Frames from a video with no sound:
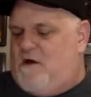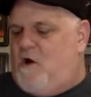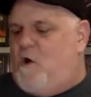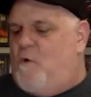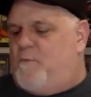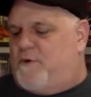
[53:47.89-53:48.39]

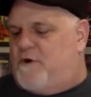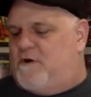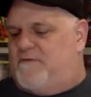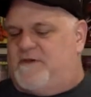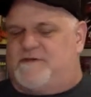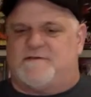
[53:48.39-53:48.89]
opener,
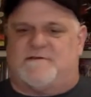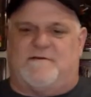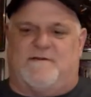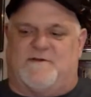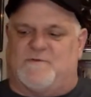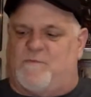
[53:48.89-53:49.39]
this
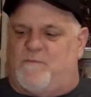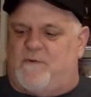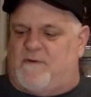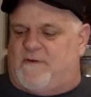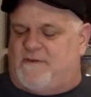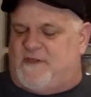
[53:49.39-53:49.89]

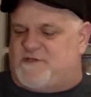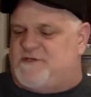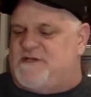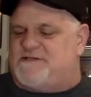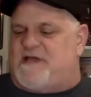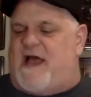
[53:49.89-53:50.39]
that's
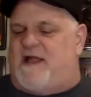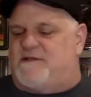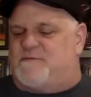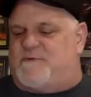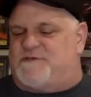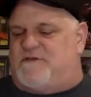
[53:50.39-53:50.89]
designed
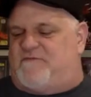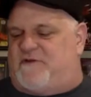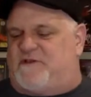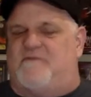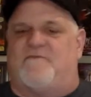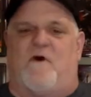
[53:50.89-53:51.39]

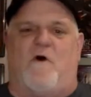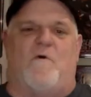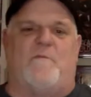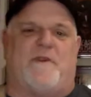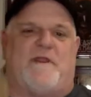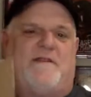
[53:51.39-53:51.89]
specifically for
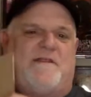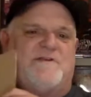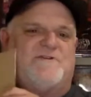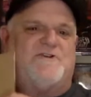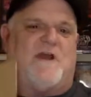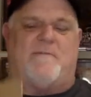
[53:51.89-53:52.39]
opening
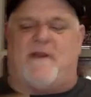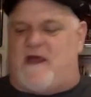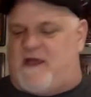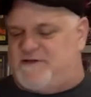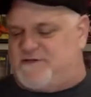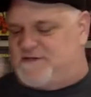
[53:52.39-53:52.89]
these
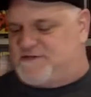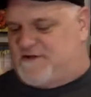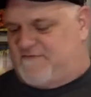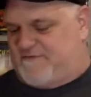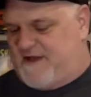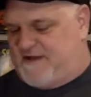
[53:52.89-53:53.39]
Geminis and
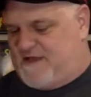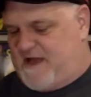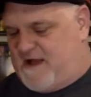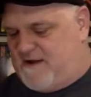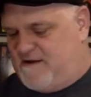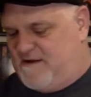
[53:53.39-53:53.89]
stuff like
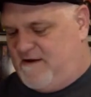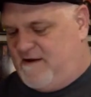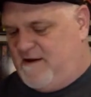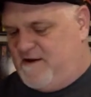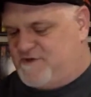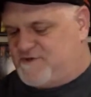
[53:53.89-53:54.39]
that,
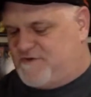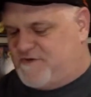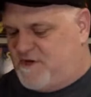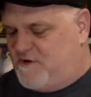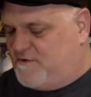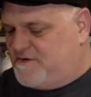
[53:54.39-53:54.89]
so that
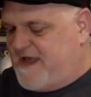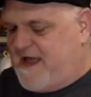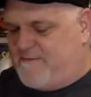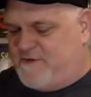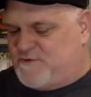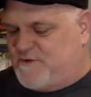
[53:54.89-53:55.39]
you don't
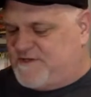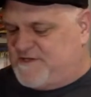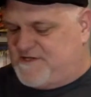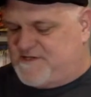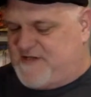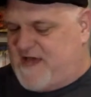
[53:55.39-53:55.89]
damage what's
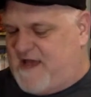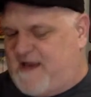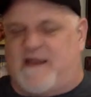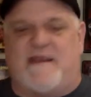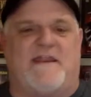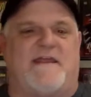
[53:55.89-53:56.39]
inside. I
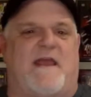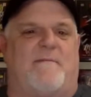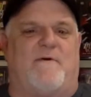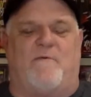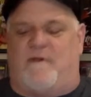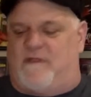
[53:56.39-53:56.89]
need to get
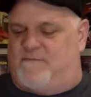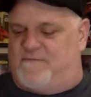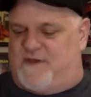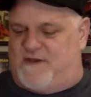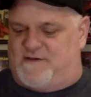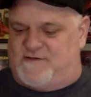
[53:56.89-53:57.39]
me one of them
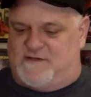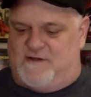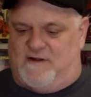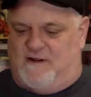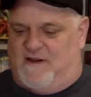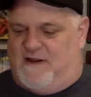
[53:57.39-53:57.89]
things.
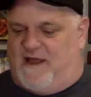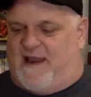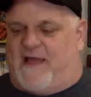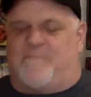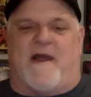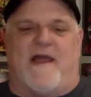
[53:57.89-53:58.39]
I
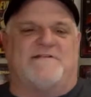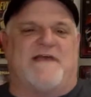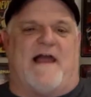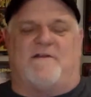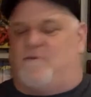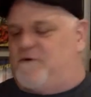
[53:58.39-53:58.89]
like my
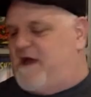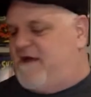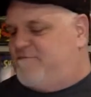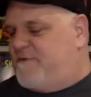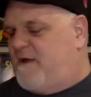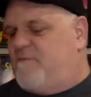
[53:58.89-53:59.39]
X-Acto
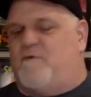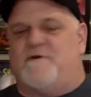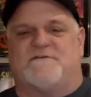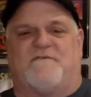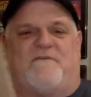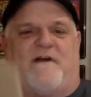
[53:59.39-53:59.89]
knife, but I'm
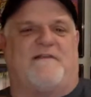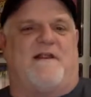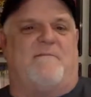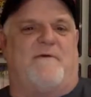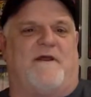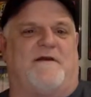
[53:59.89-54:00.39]
always afraid that
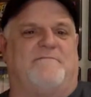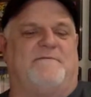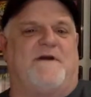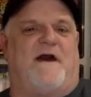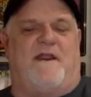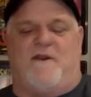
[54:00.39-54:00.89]
I'm going to
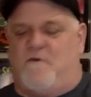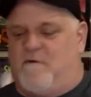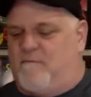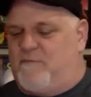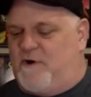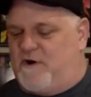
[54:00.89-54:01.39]
cut into
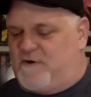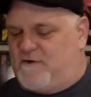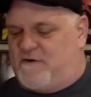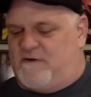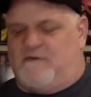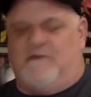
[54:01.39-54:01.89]
a book,
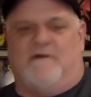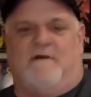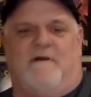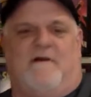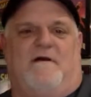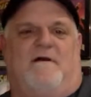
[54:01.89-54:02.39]
or,
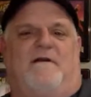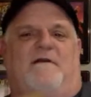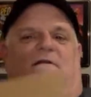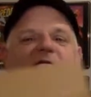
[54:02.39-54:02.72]
you